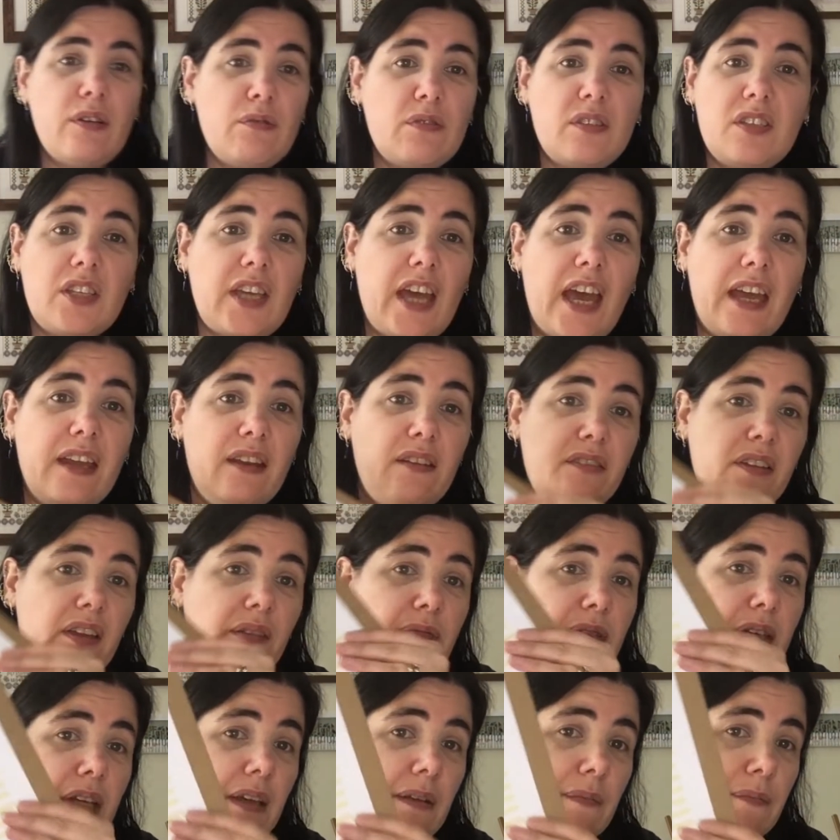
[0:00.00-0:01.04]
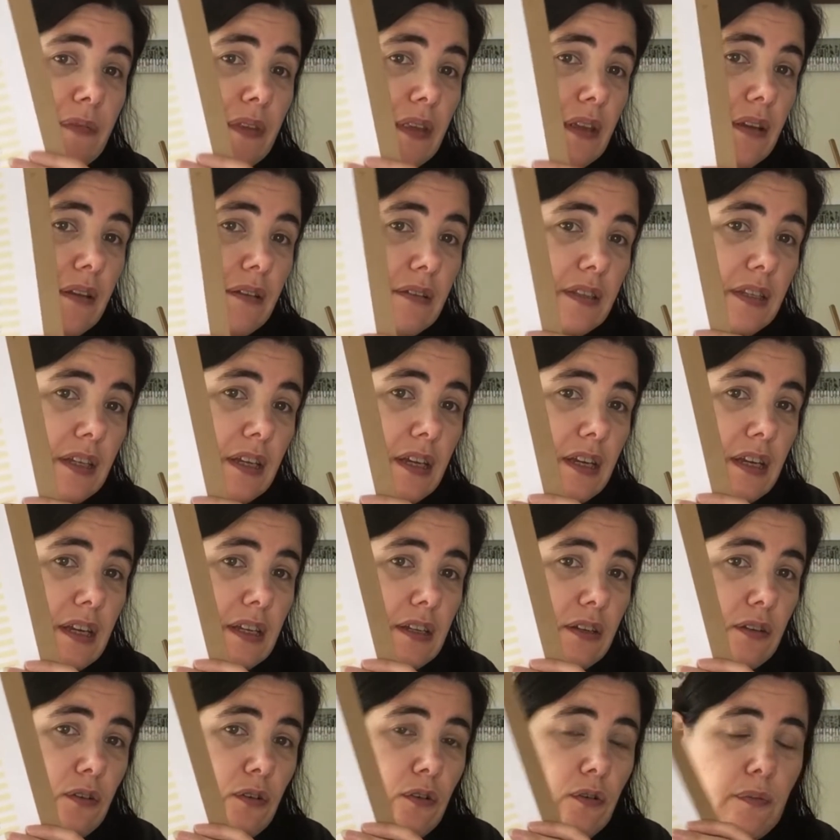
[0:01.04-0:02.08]
there was a skein of DMC.
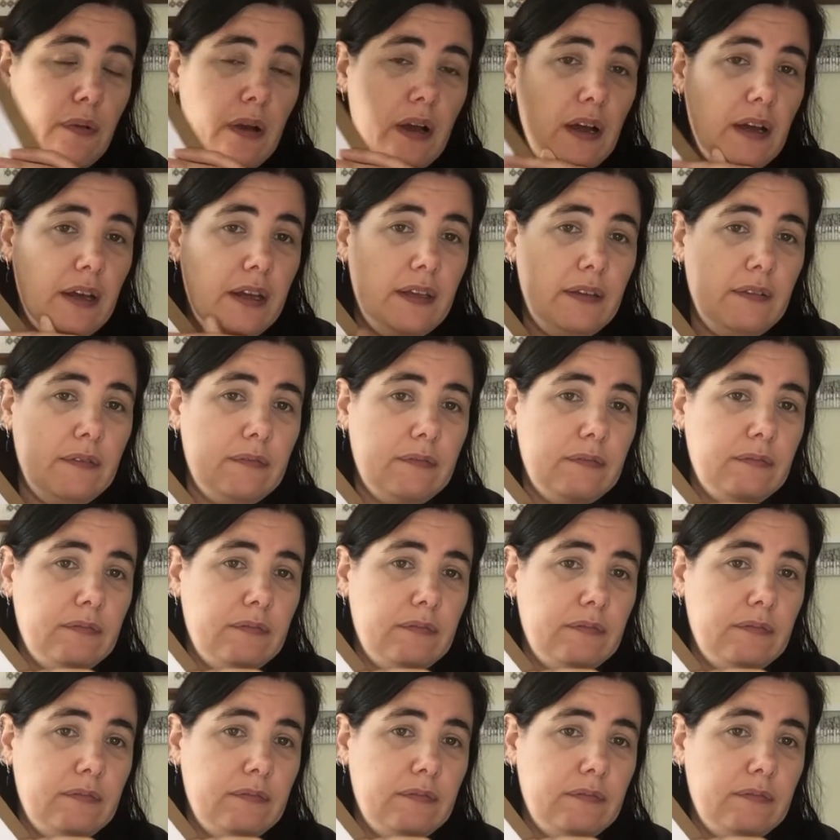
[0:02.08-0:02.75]
Did all my